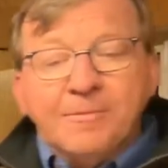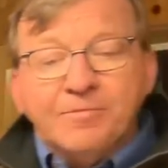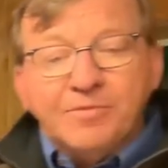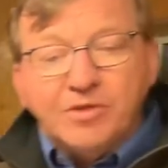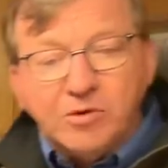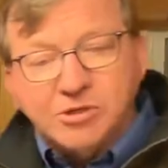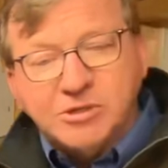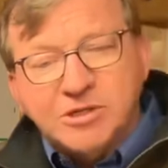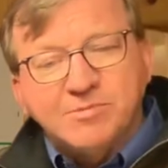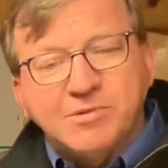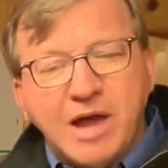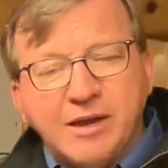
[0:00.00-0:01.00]
those are
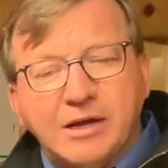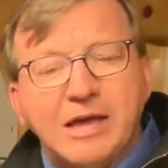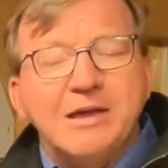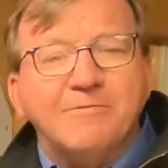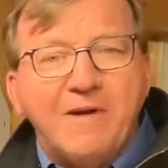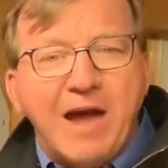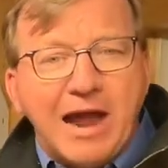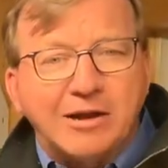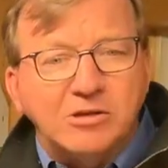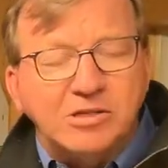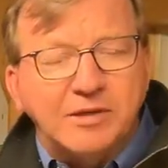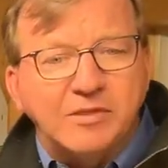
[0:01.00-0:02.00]
some kind of key
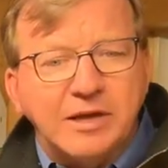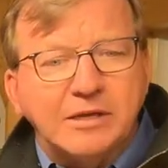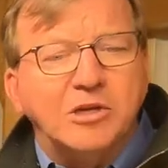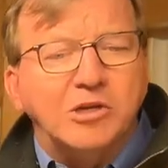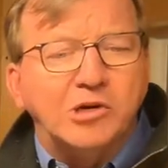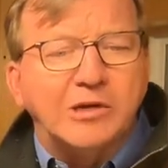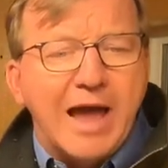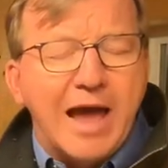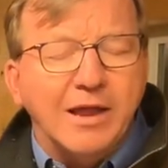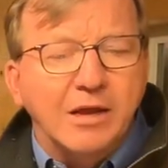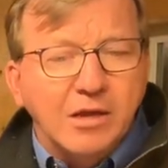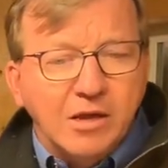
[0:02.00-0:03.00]
factors, I think, to look at